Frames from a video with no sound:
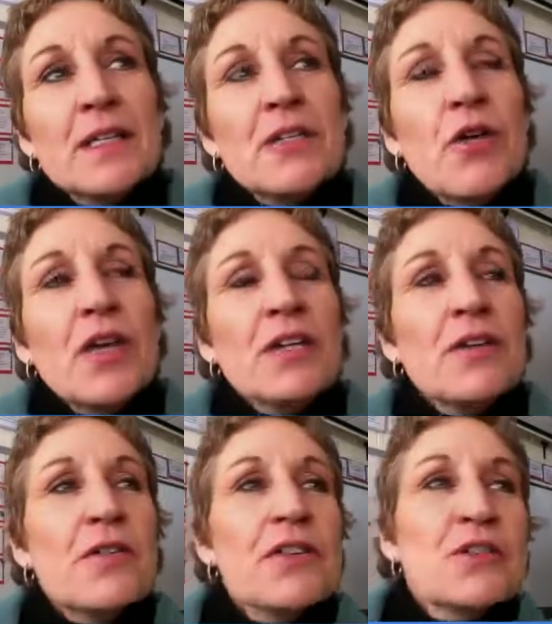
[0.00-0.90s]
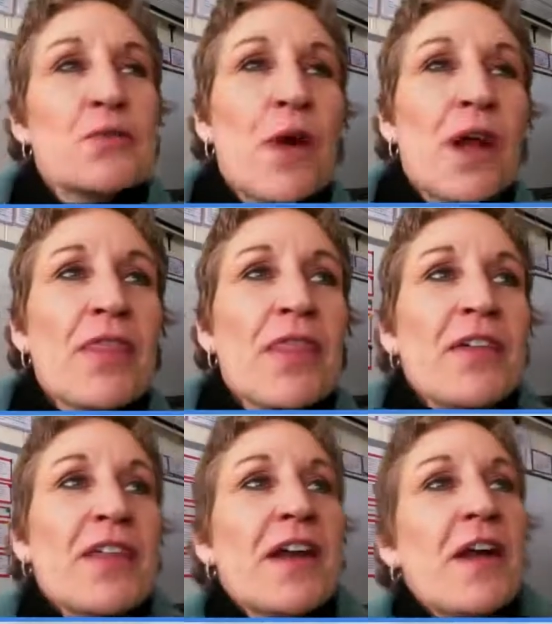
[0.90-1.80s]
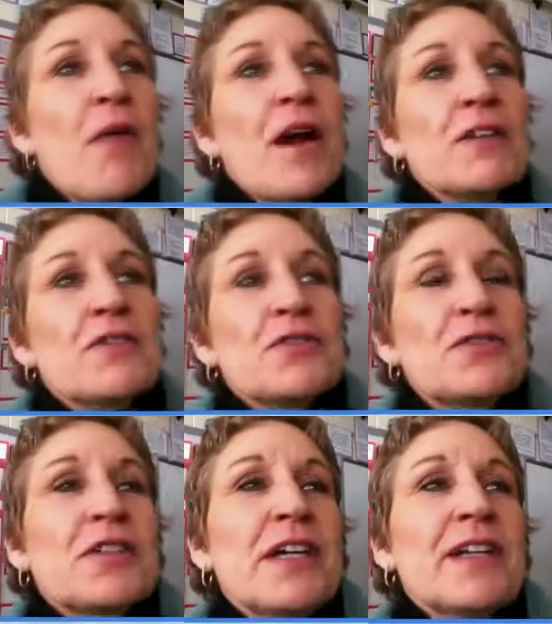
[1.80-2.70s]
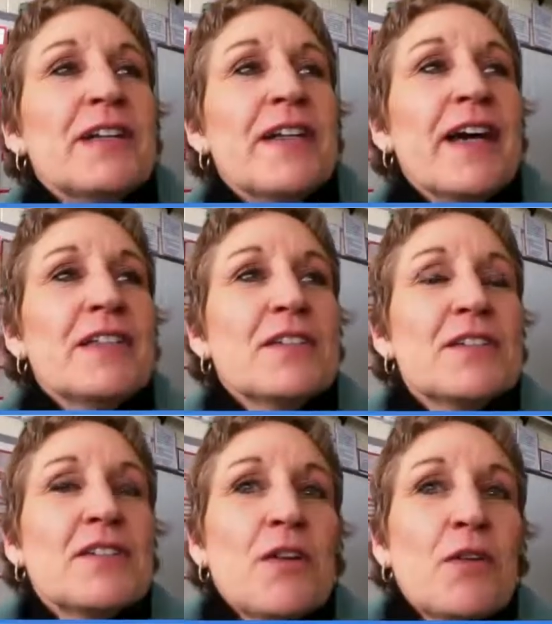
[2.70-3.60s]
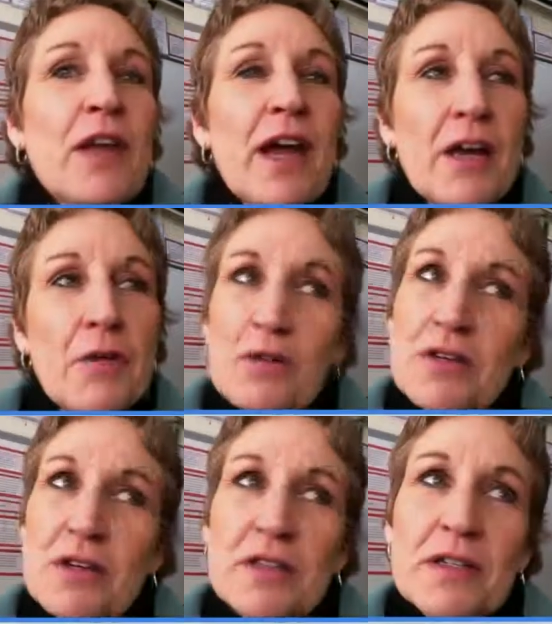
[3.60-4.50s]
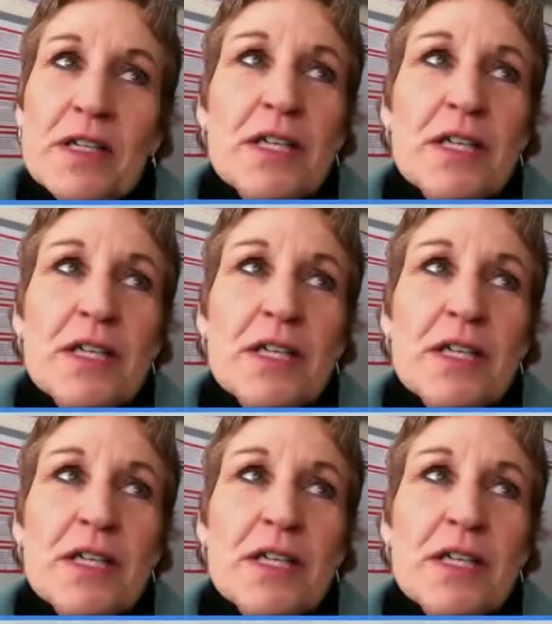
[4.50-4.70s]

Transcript: No, you know, there's one thing that I want to do, and that is to go to Ecuador,